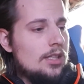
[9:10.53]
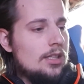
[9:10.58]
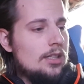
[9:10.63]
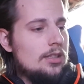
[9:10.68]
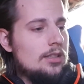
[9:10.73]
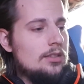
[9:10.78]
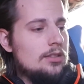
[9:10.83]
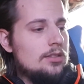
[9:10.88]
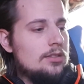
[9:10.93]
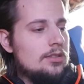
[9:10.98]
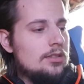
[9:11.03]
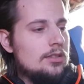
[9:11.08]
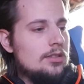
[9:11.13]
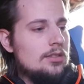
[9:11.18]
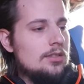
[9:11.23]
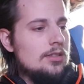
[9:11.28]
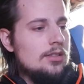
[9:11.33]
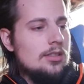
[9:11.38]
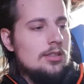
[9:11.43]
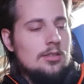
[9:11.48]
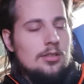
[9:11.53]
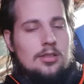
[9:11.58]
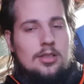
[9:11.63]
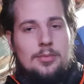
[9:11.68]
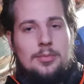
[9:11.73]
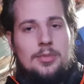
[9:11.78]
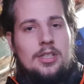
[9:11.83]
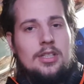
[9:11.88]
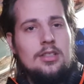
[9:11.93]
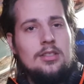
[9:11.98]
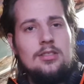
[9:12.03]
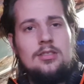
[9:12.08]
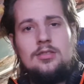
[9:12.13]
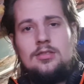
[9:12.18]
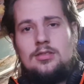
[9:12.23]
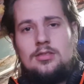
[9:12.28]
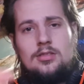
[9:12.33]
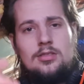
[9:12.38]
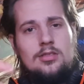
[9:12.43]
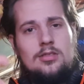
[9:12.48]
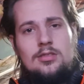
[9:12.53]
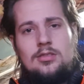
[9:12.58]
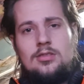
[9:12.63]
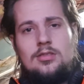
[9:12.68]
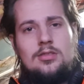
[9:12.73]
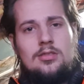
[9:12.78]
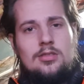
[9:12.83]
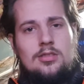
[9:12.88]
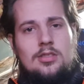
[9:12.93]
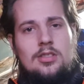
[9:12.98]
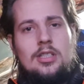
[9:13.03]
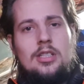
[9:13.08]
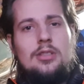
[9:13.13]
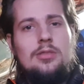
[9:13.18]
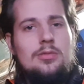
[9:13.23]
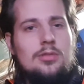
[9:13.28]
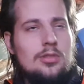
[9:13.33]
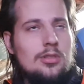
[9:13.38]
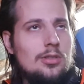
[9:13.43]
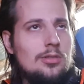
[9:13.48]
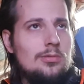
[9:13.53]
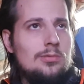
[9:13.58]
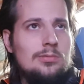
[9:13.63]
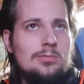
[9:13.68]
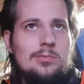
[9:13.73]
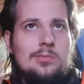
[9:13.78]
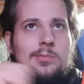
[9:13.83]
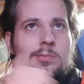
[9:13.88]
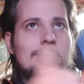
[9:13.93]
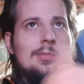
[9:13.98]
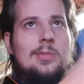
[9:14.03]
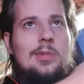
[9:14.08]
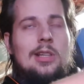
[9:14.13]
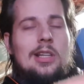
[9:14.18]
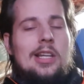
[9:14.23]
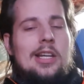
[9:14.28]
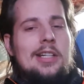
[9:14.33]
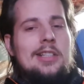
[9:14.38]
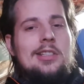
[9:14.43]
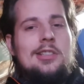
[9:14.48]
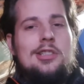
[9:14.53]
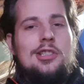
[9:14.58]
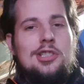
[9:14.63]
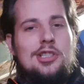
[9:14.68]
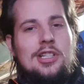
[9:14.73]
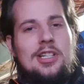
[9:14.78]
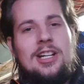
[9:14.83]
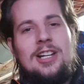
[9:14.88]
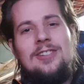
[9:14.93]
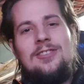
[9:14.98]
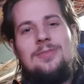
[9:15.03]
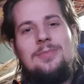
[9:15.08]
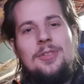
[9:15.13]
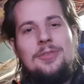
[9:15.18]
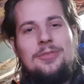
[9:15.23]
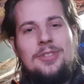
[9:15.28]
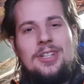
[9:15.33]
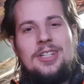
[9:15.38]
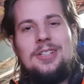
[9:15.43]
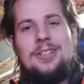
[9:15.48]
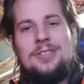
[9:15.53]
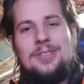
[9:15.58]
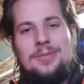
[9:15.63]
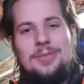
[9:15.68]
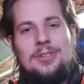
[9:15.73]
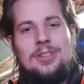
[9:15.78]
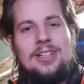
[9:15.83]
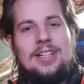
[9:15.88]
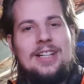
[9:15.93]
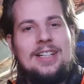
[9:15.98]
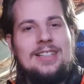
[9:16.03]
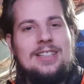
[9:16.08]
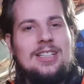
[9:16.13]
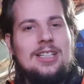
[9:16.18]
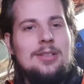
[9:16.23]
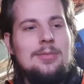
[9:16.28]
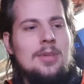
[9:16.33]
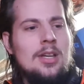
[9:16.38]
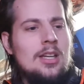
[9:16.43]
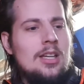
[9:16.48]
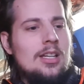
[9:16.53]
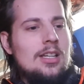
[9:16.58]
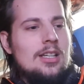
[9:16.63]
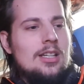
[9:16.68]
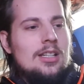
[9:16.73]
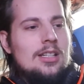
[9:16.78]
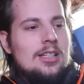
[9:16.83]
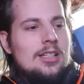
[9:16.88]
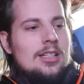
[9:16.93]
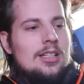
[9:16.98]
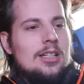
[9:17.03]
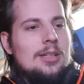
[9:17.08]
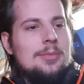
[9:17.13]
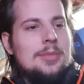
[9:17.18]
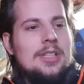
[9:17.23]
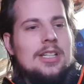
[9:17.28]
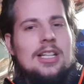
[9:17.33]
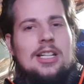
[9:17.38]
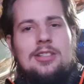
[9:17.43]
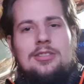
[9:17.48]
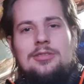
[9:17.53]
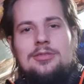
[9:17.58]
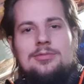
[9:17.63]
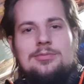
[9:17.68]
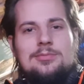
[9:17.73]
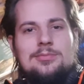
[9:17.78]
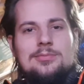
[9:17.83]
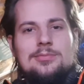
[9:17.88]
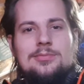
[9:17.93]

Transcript: And I mean still go like the shit out of my videos if you like them. I mean, hell,